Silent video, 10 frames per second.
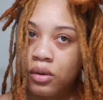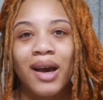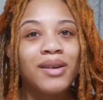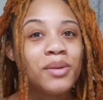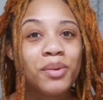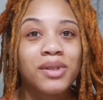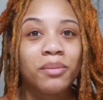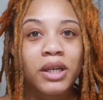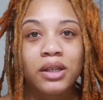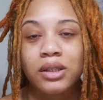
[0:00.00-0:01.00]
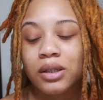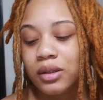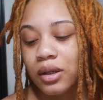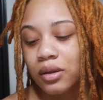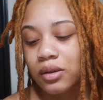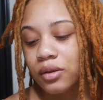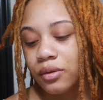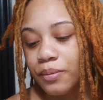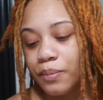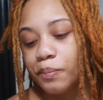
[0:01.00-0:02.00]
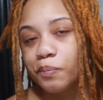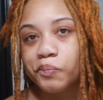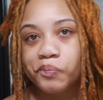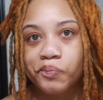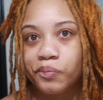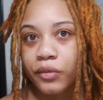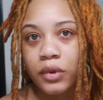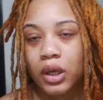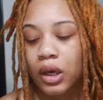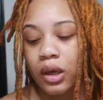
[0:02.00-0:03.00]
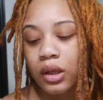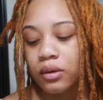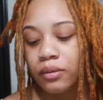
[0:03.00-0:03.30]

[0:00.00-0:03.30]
I was supposed to make a TikTok too. And